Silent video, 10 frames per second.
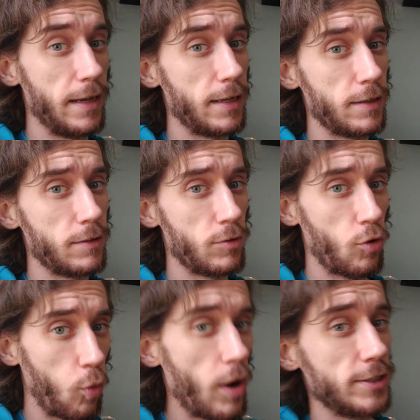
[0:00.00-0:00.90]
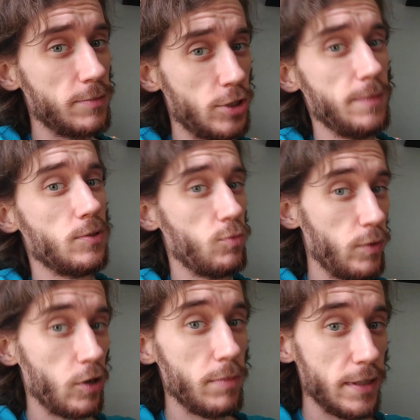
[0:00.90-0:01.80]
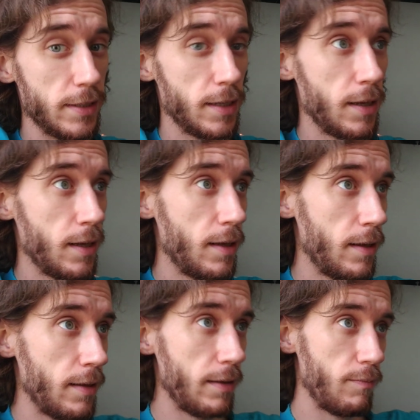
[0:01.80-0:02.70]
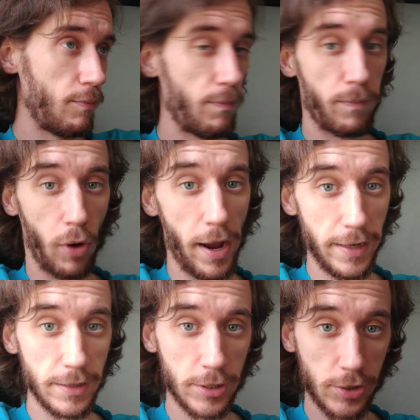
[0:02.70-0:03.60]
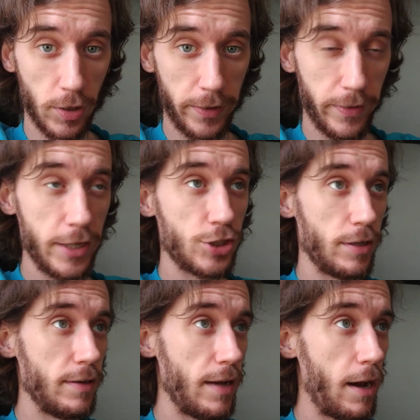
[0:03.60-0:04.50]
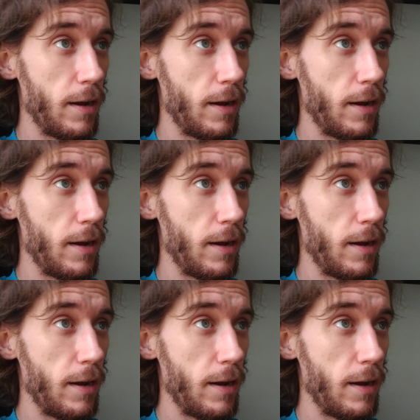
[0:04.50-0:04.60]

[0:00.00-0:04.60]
that quantum chips will be brought into circulation.